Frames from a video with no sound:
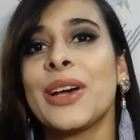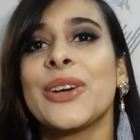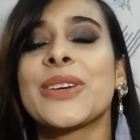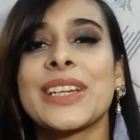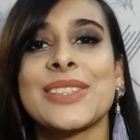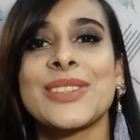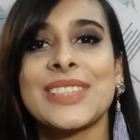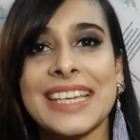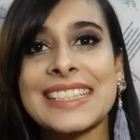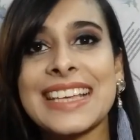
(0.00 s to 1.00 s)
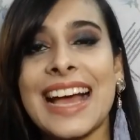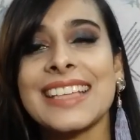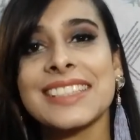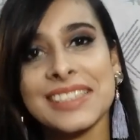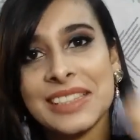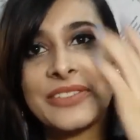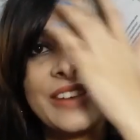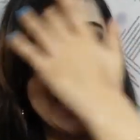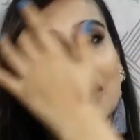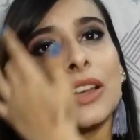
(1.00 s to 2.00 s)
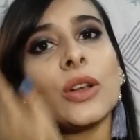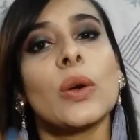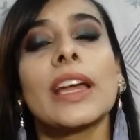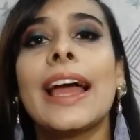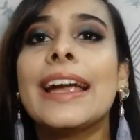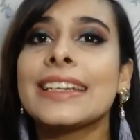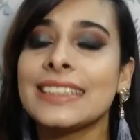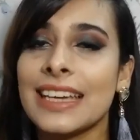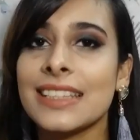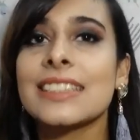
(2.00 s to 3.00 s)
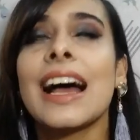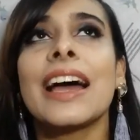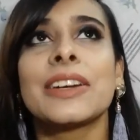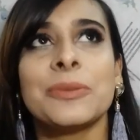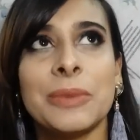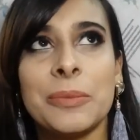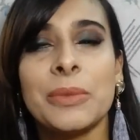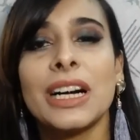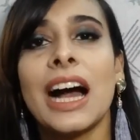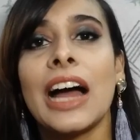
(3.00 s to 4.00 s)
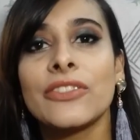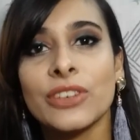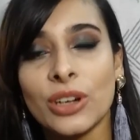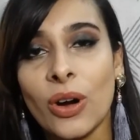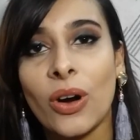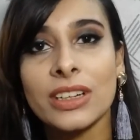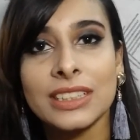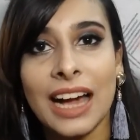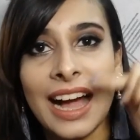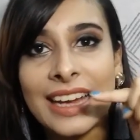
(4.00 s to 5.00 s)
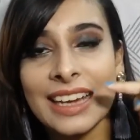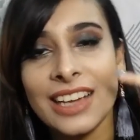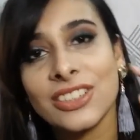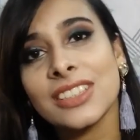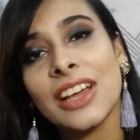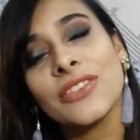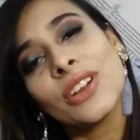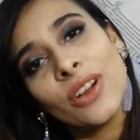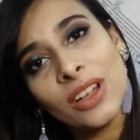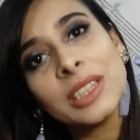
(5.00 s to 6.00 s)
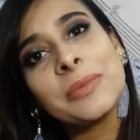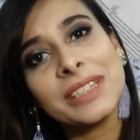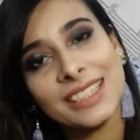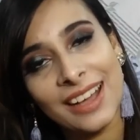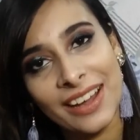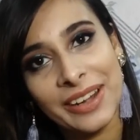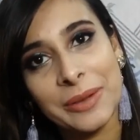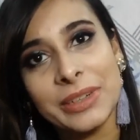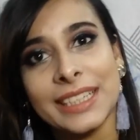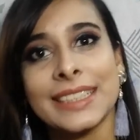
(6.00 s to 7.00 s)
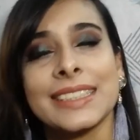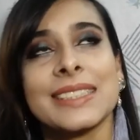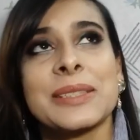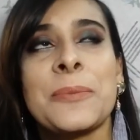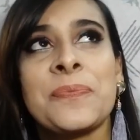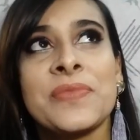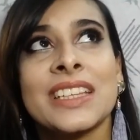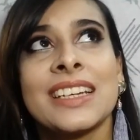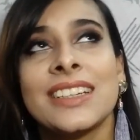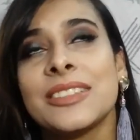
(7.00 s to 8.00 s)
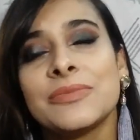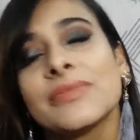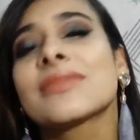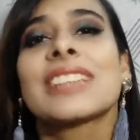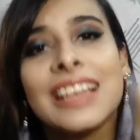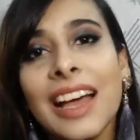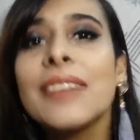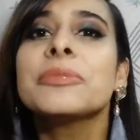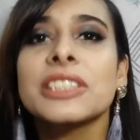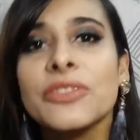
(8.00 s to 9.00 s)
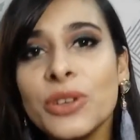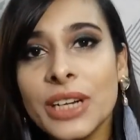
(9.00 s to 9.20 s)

Okay, so yes guys, this is the final look, and yes, I remember I forgot the eyelashes, I forgot the mascara because I'm just a